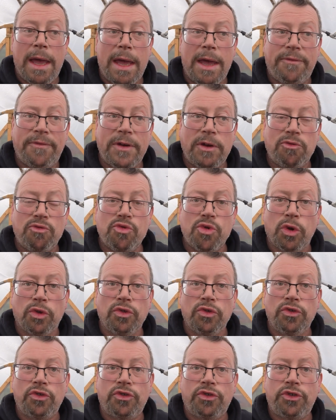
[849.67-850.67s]
if it
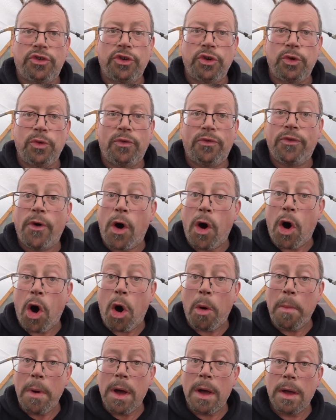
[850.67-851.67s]
runs to
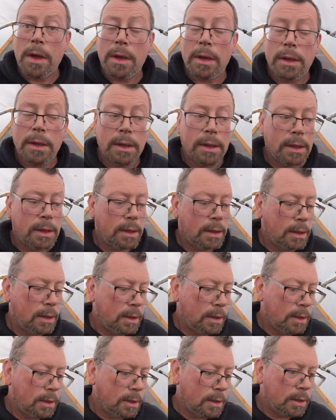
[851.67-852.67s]
form,
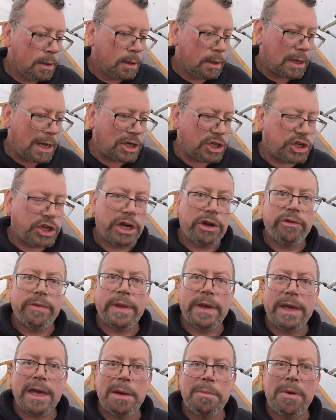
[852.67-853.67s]
last year and
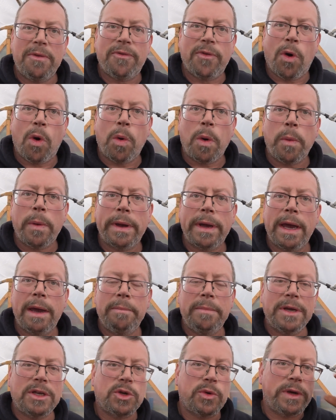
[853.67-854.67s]
the year before, we were
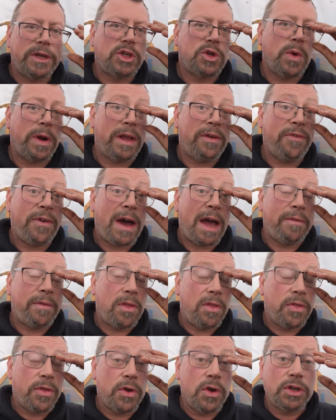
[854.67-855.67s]
getting between 25
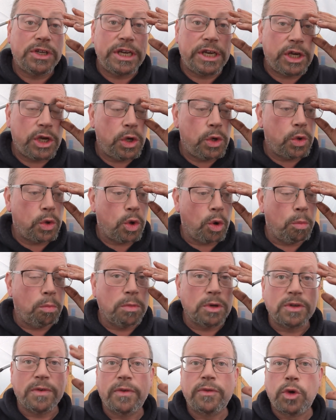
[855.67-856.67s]
and 30
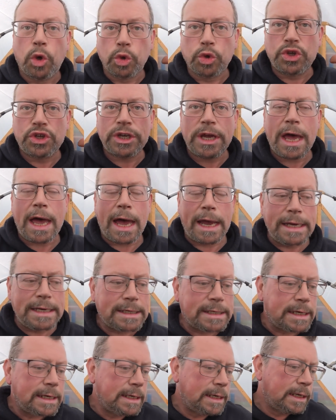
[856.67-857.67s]
cucumbers of good
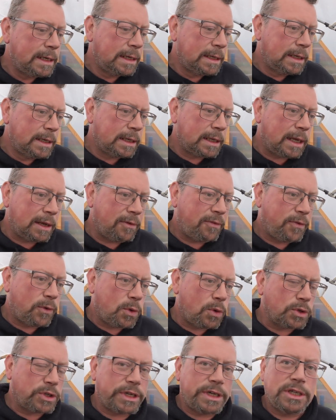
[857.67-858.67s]
size, like
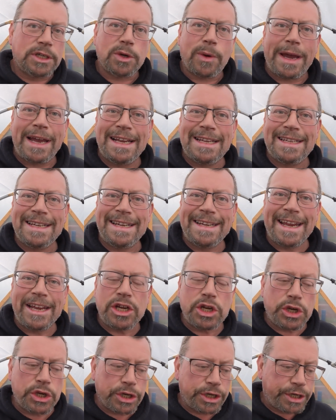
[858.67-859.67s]
14 to 18
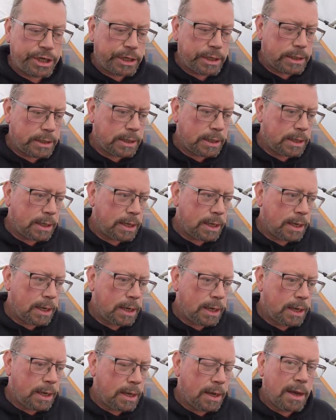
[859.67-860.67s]
inches,
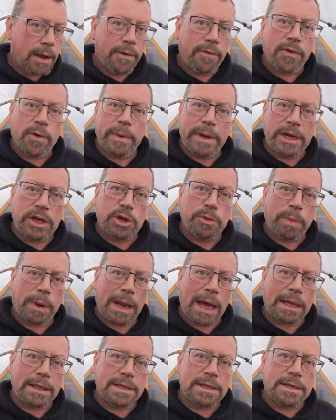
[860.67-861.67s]
from each
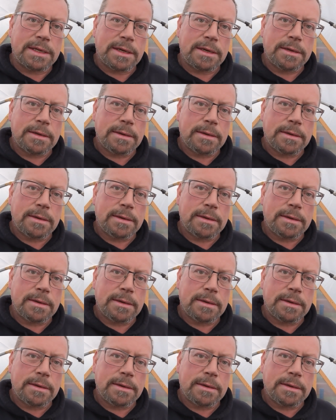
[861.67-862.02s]
plant.